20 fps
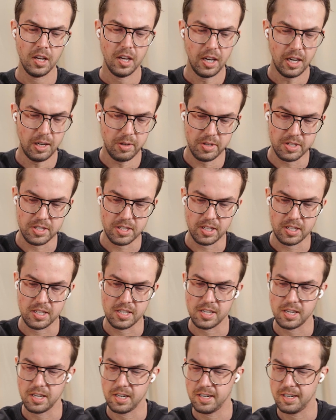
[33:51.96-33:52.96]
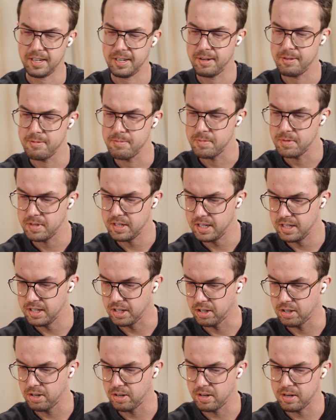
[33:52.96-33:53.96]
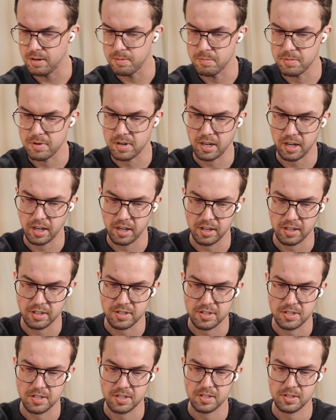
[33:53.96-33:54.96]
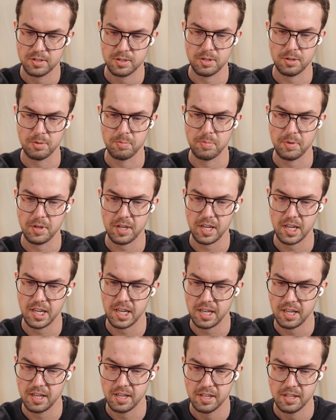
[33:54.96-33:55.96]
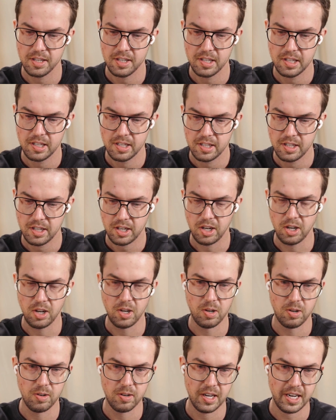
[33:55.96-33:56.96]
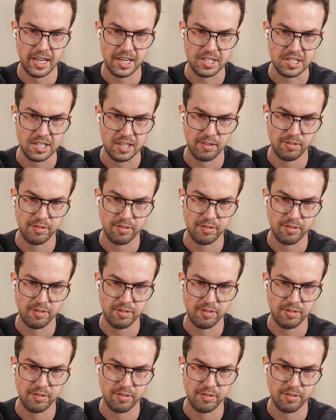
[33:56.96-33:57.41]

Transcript: How is it in the current market to be a long-lasting